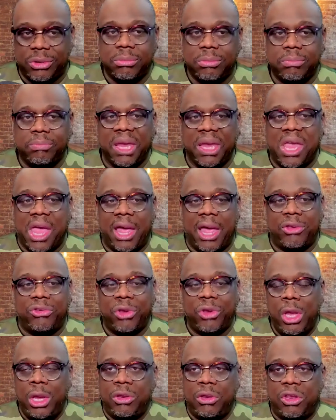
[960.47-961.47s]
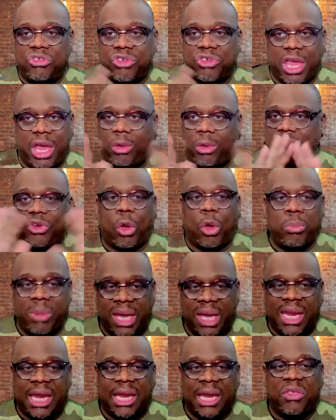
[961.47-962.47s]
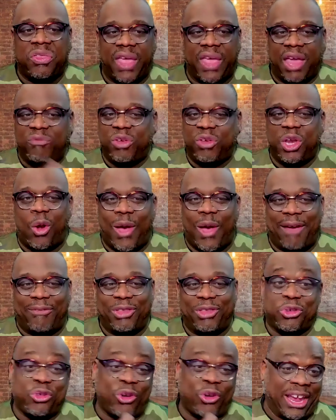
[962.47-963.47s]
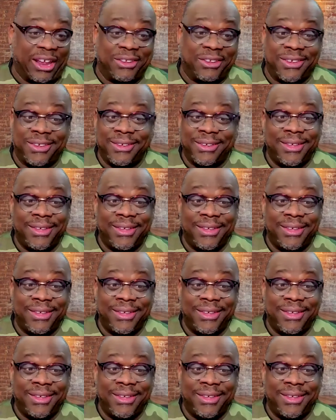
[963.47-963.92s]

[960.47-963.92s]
because the skills don't mean anything if you don't have the traits.